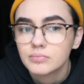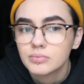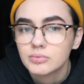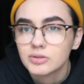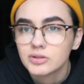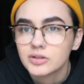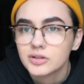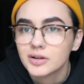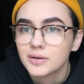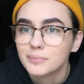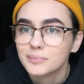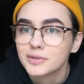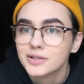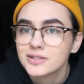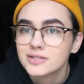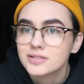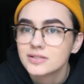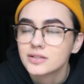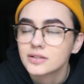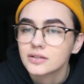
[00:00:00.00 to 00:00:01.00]
become
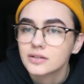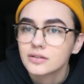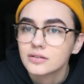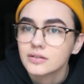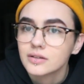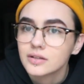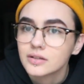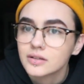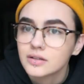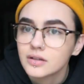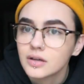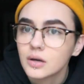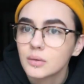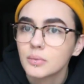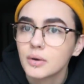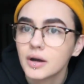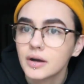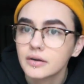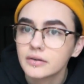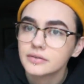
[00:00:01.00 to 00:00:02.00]
less ignorant
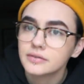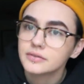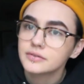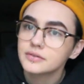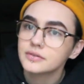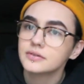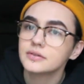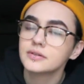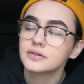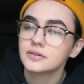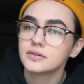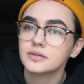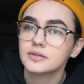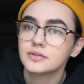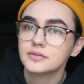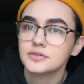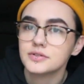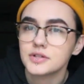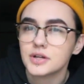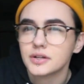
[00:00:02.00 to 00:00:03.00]
about
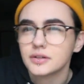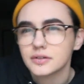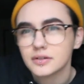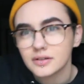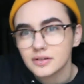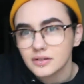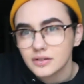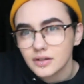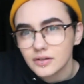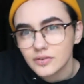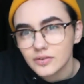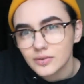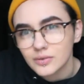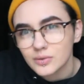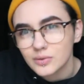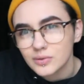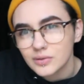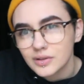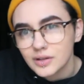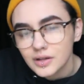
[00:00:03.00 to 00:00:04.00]
gender as a
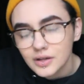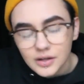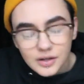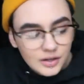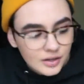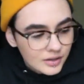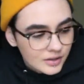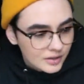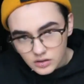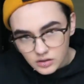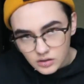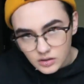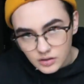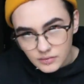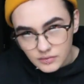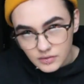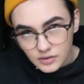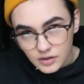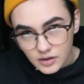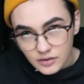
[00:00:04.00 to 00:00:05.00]
whole.
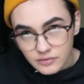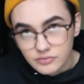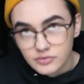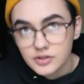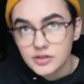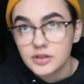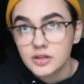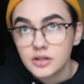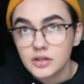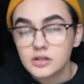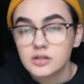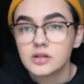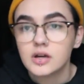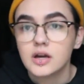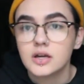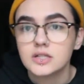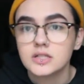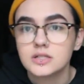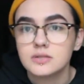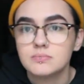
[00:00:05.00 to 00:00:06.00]
Everything
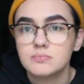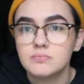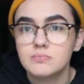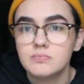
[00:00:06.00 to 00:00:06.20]
has